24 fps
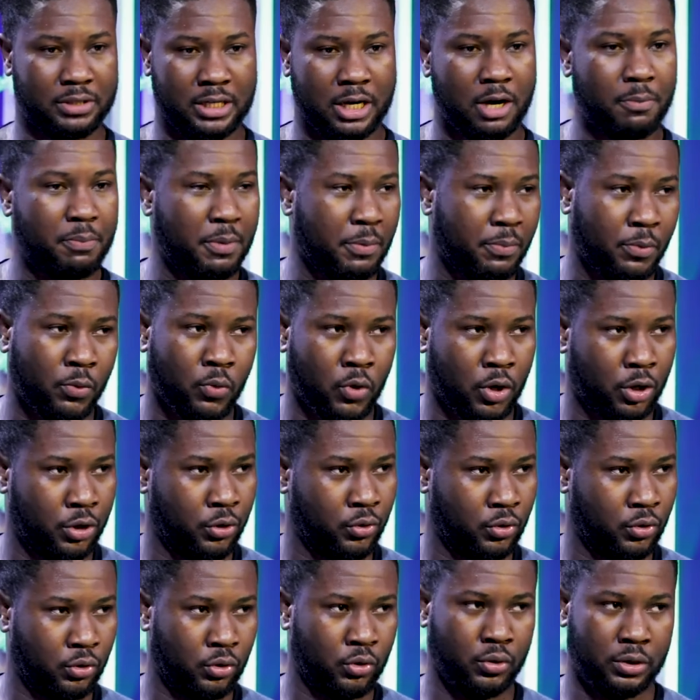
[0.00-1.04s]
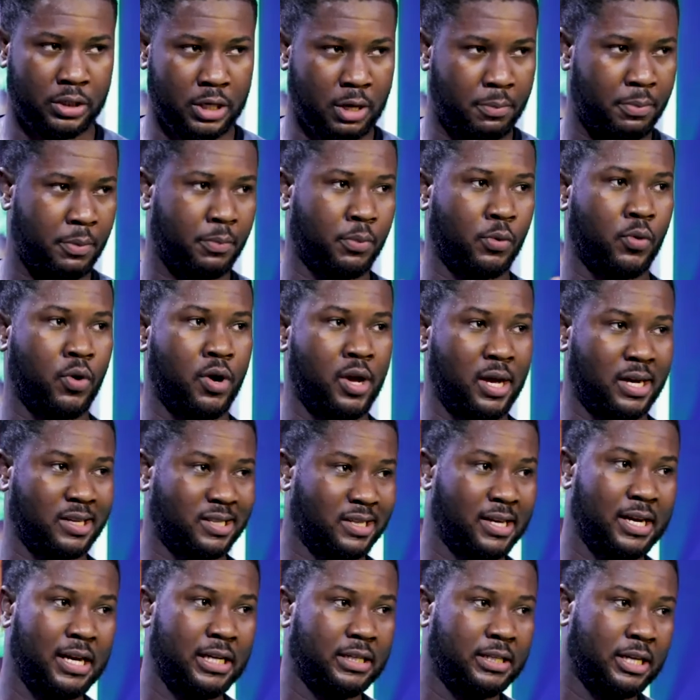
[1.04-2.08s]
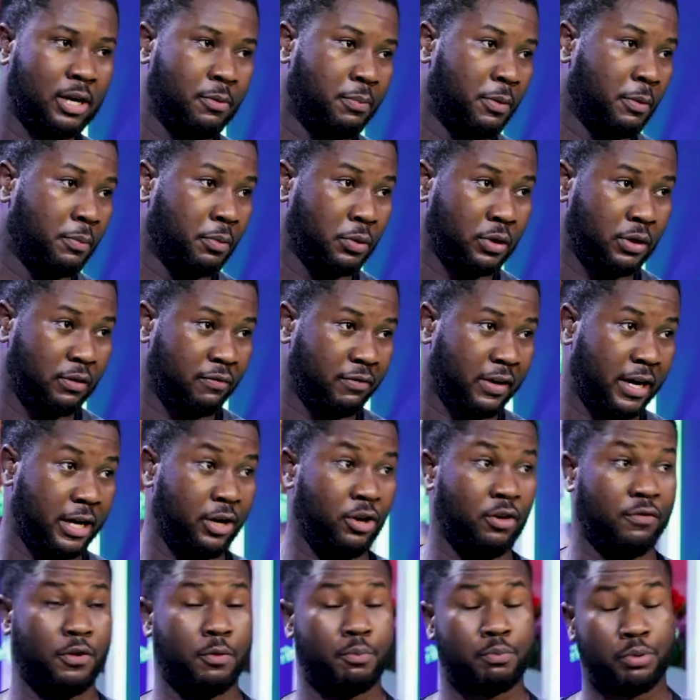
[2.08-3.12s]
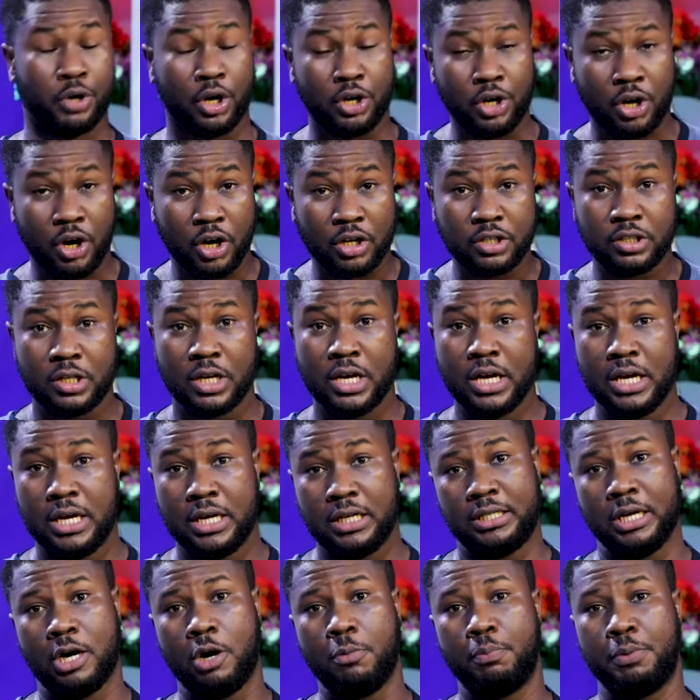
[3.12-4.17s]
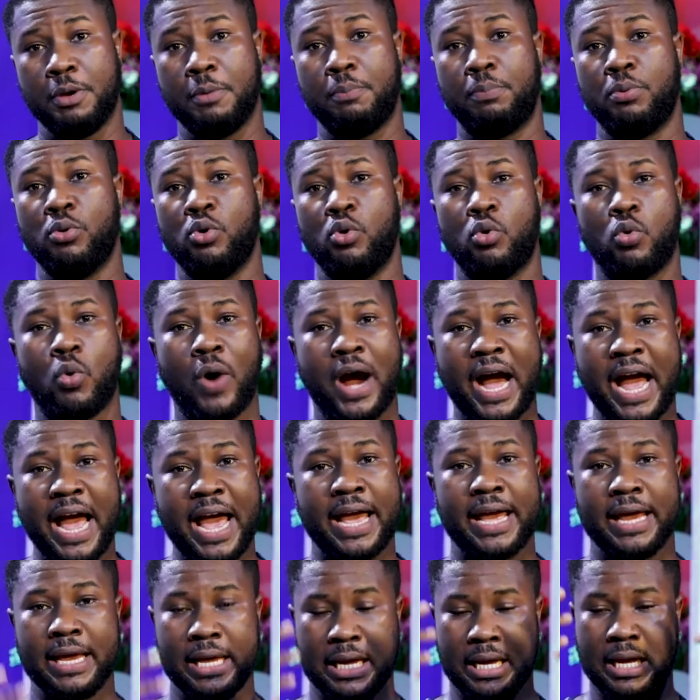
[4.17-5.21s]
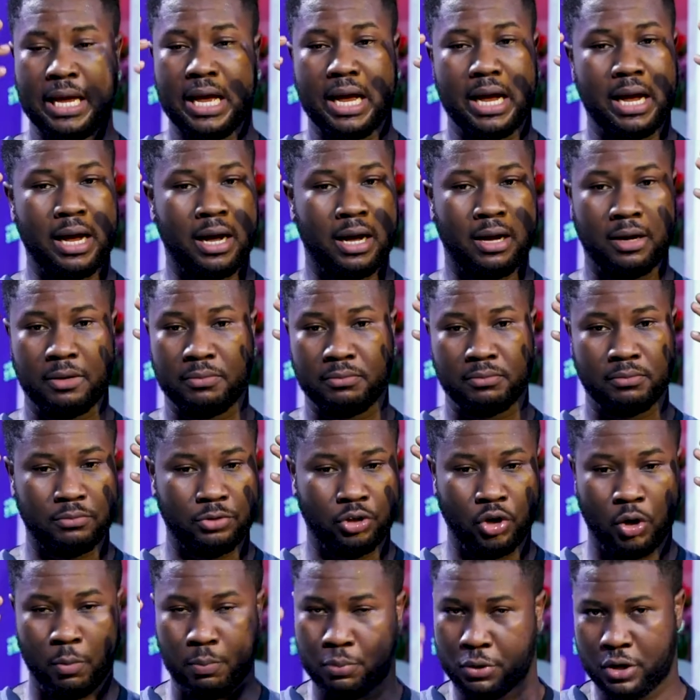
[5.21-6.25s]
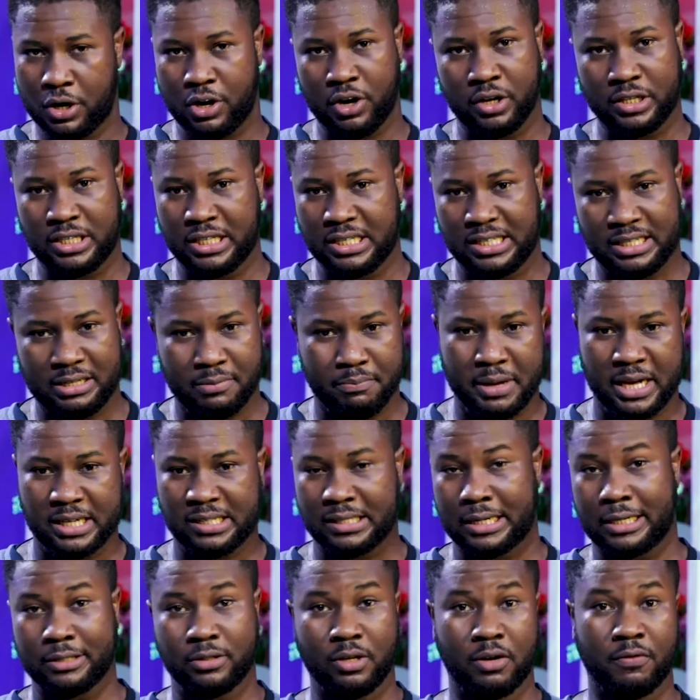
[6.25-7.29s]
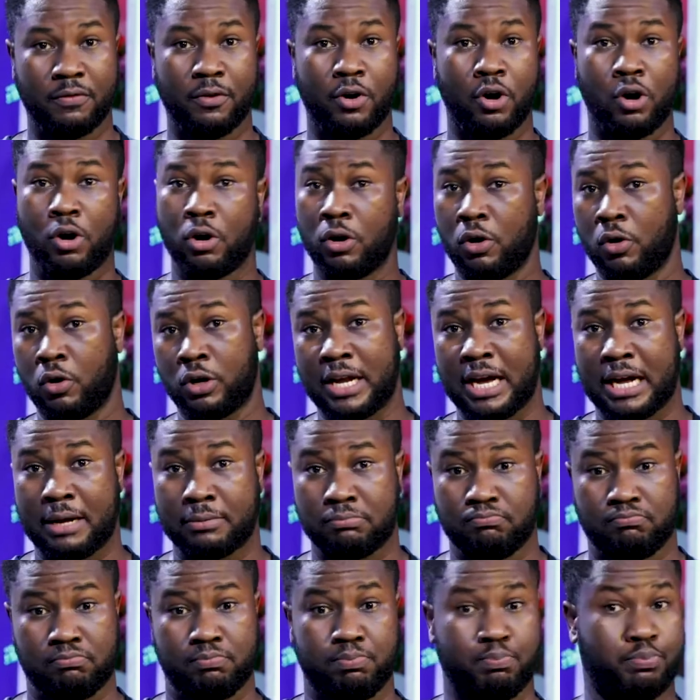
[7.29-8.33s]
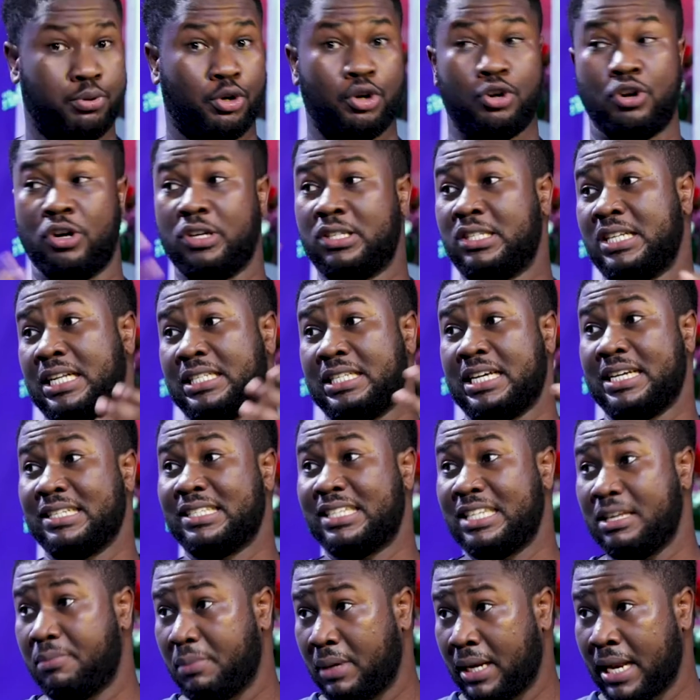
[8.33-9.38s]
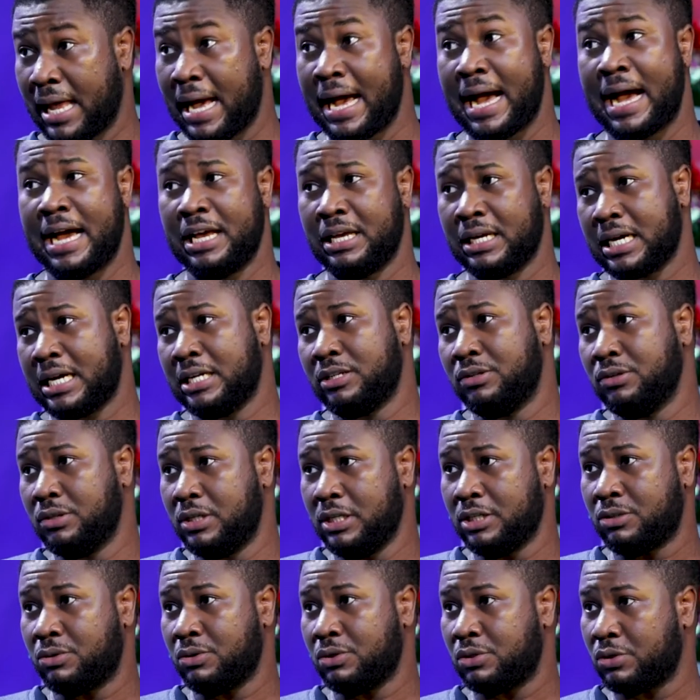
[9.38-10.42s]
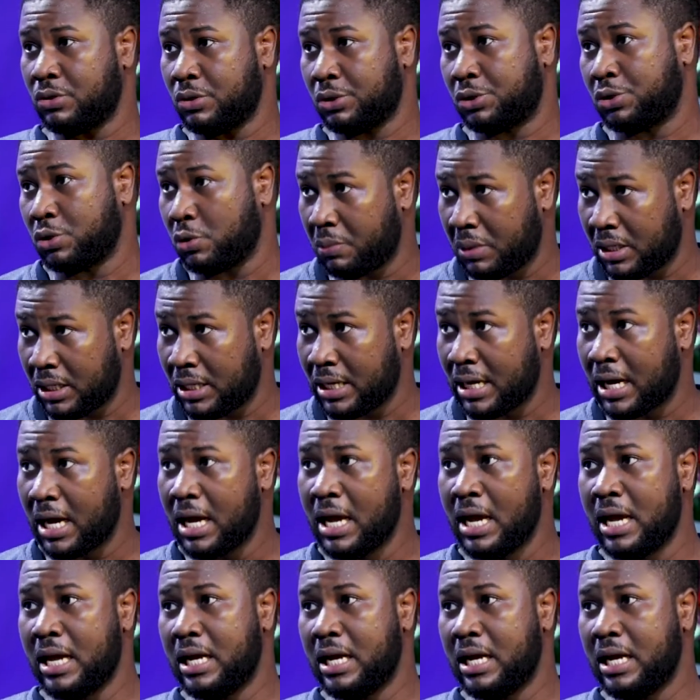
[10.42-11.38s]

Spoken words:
tell people what you do, tell people what you're selling, tell people the value of your product, tell people why your product is the best out of all other products that are similar. And you can do this with social media.